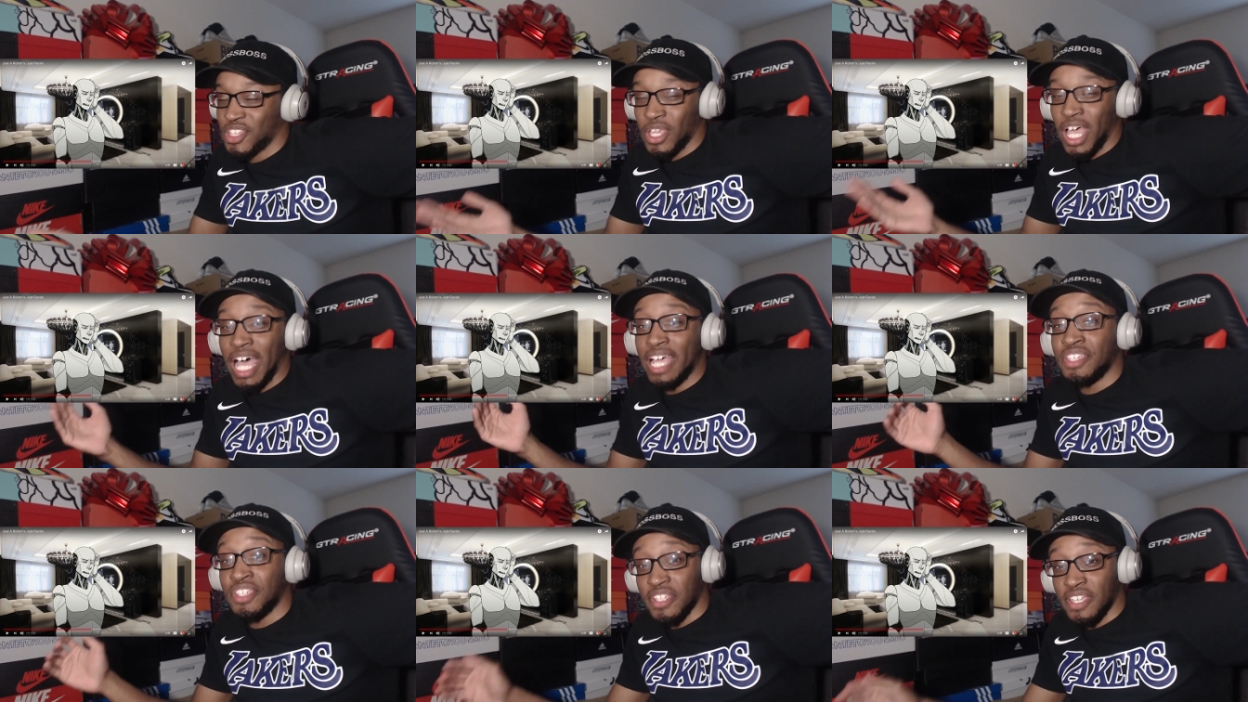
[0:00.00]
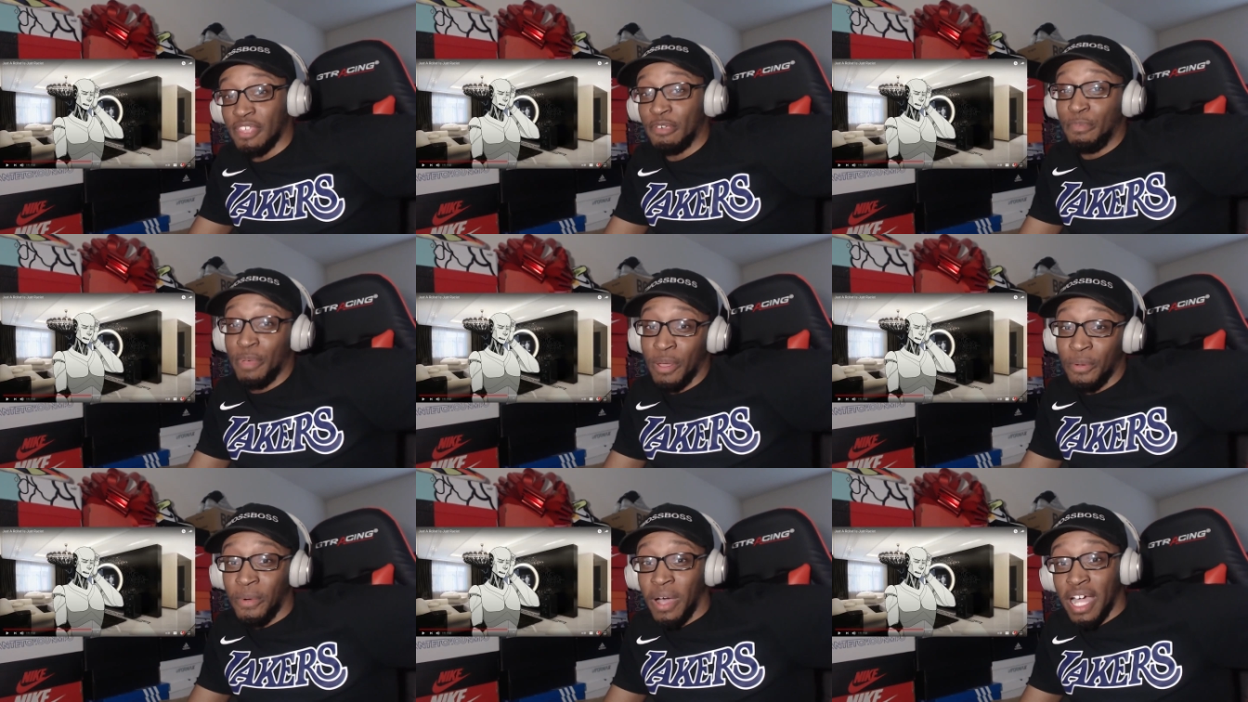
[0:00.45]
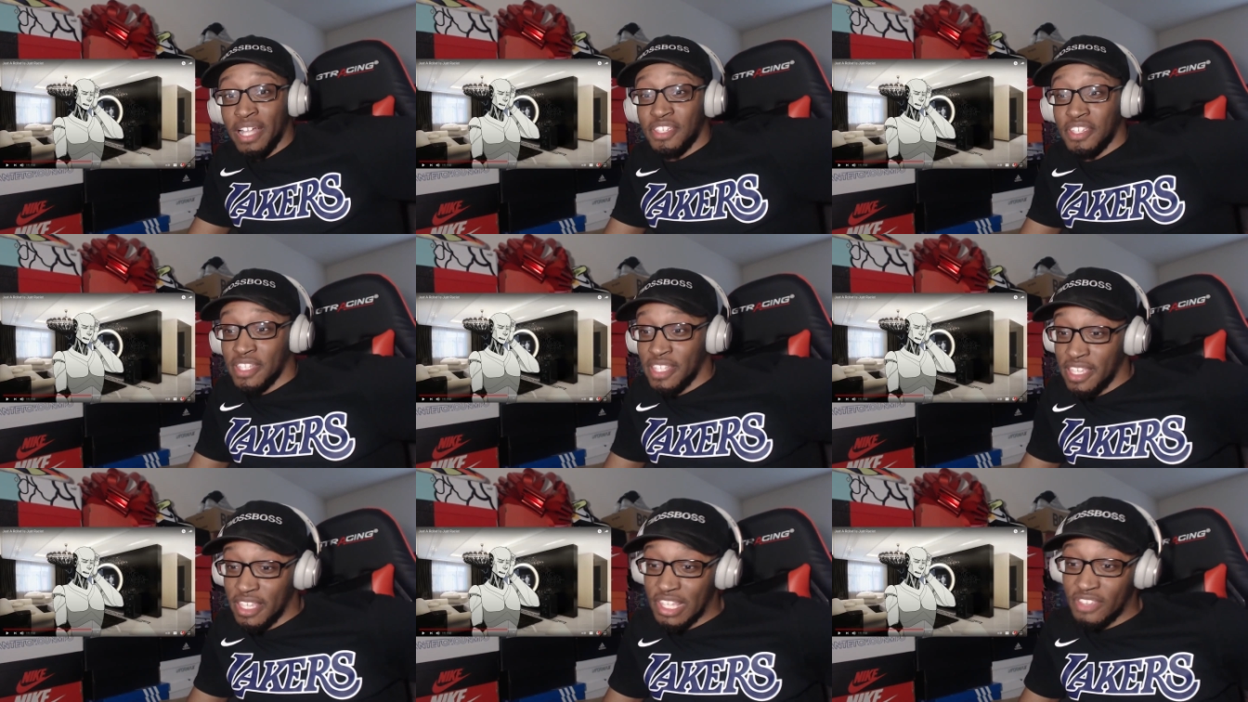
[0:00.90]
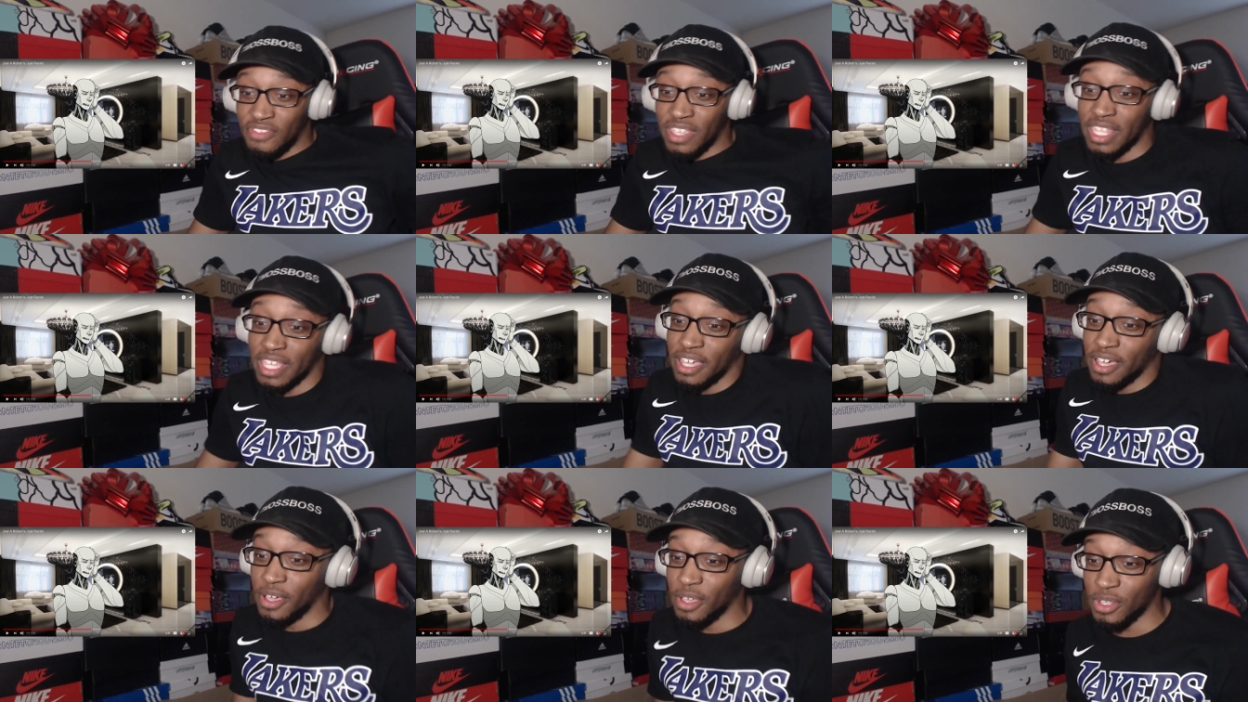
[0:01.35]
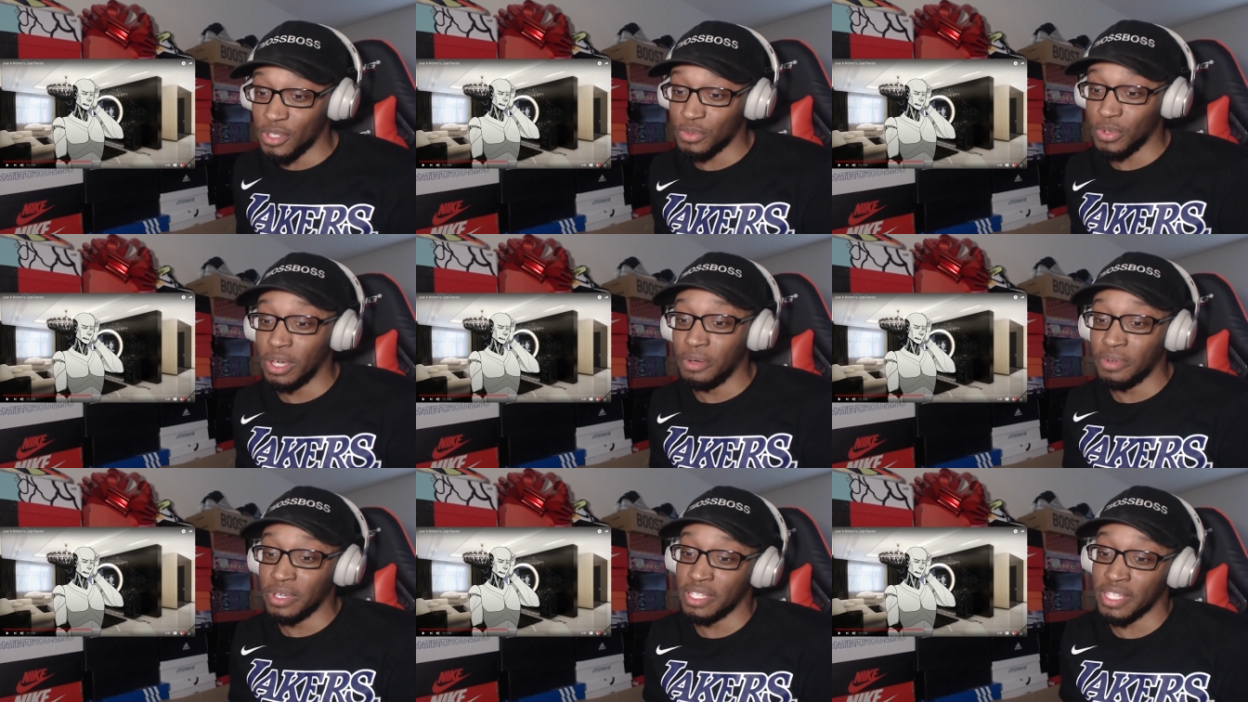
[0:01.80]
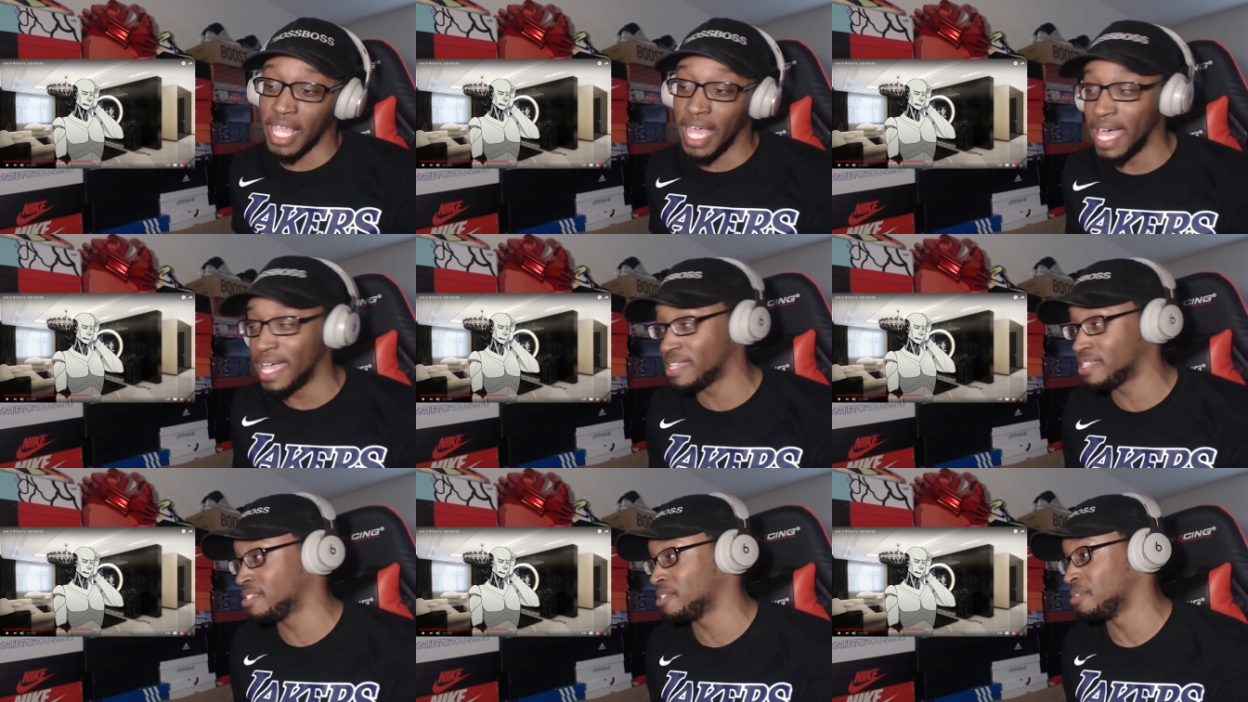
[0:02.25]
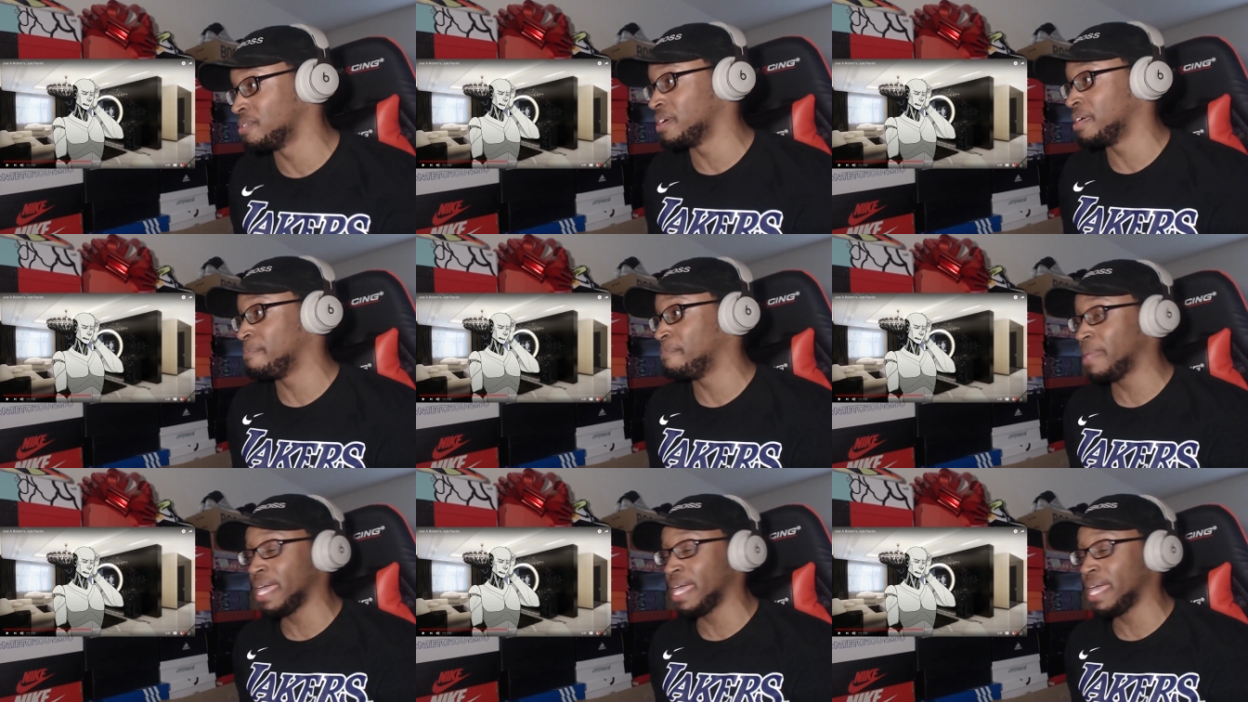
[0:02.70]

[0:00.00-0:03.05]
So I should have been watching his videos. What was I doing?